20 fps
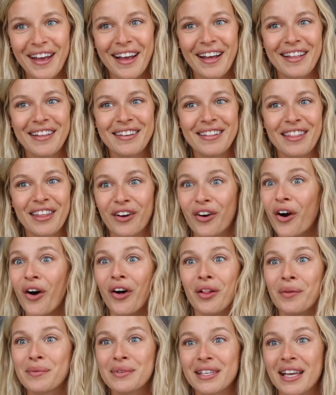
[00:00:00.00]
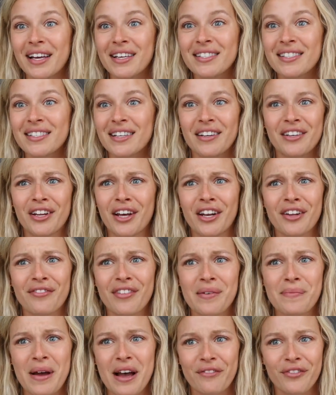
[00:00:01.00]
and they're all obsessed, and none of
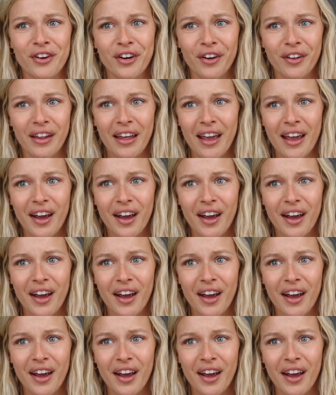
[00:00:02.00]
them have curly